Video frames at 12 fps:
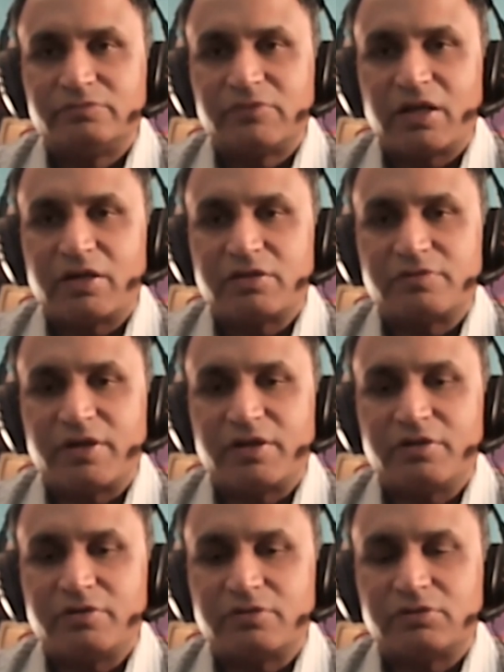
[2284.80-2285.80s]
That is
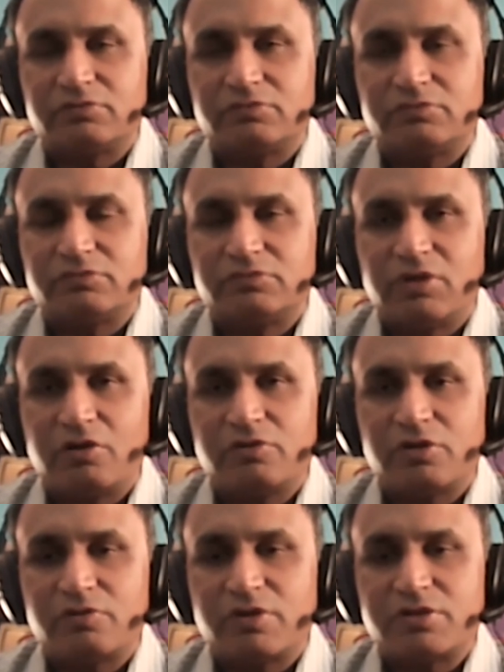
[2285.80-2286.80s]
very good. Now
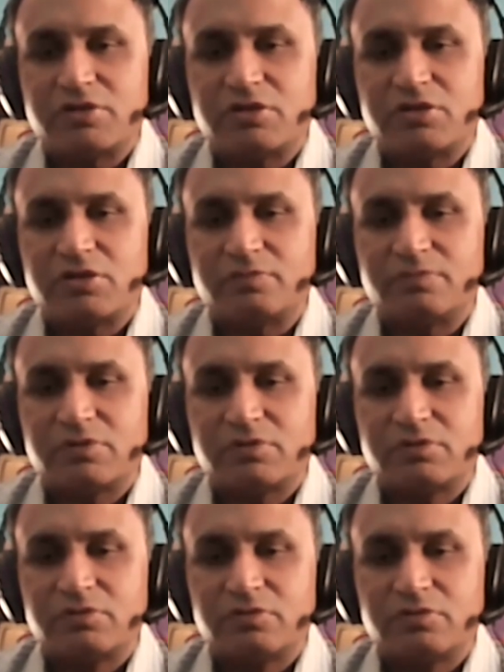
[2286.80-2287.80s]
the question comes,
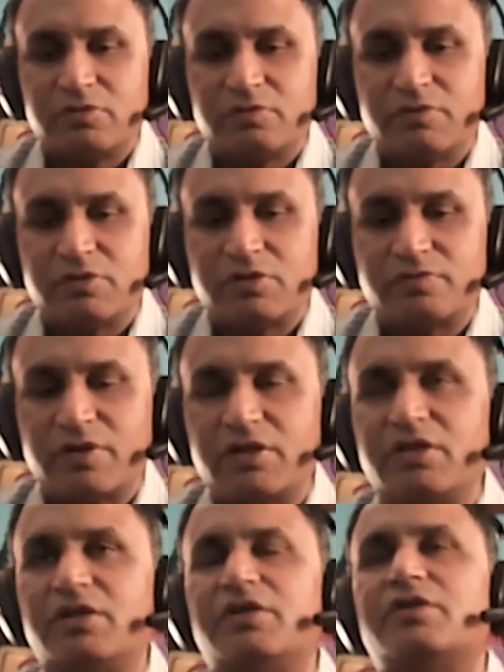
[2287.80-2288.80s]
which is
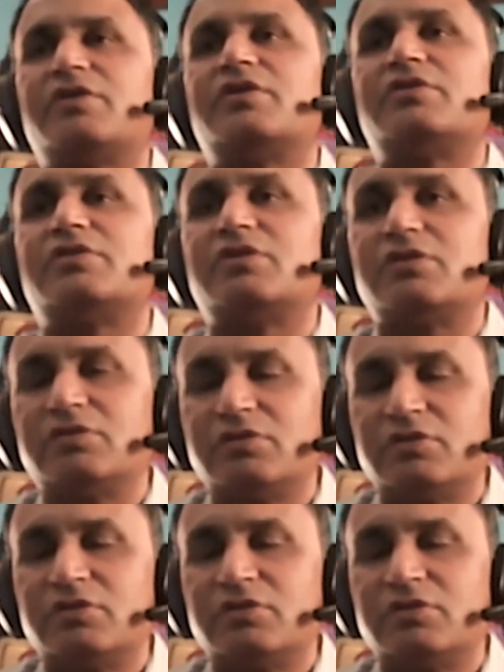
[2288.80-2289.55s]
very interesting.